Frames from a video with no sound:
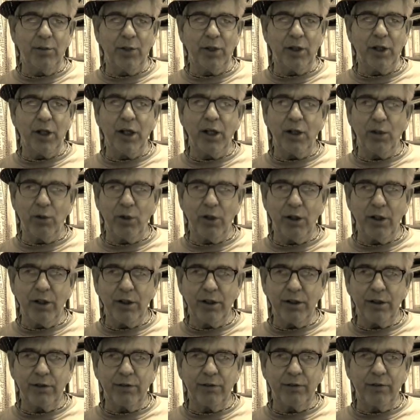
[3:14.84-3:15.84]
But
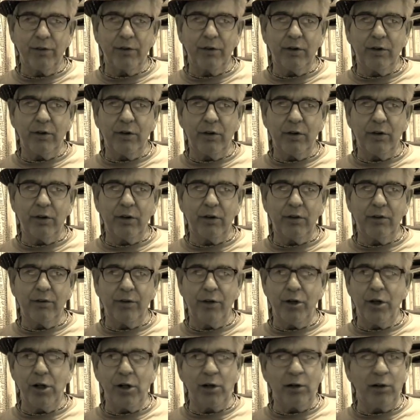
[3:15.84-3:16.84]
anyways,
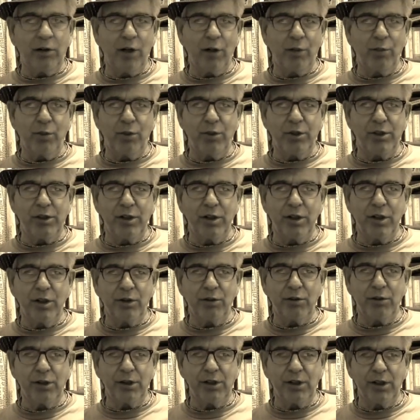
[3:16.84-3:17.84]
Werner Klemperer is an
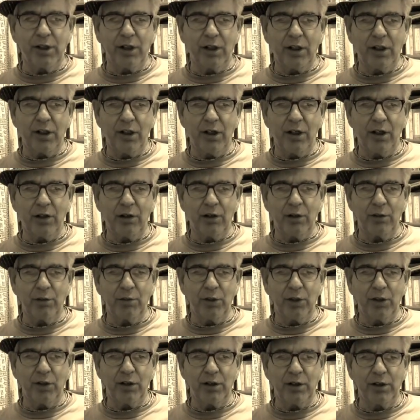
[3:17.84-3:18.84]
interesting character
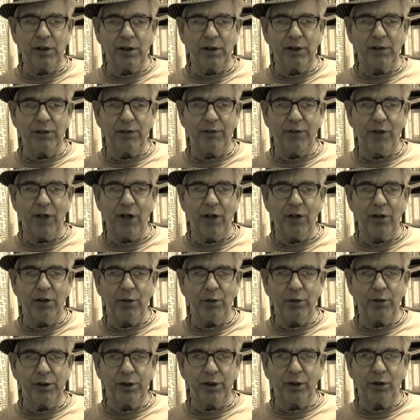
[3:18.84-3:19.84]
because his
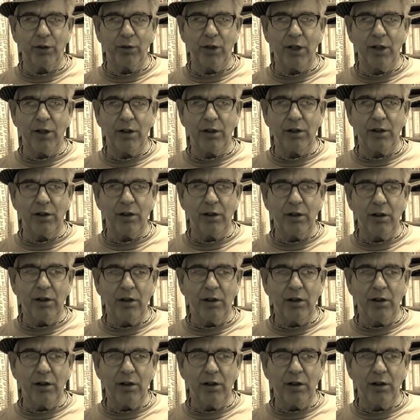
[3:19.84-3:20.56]
father was a great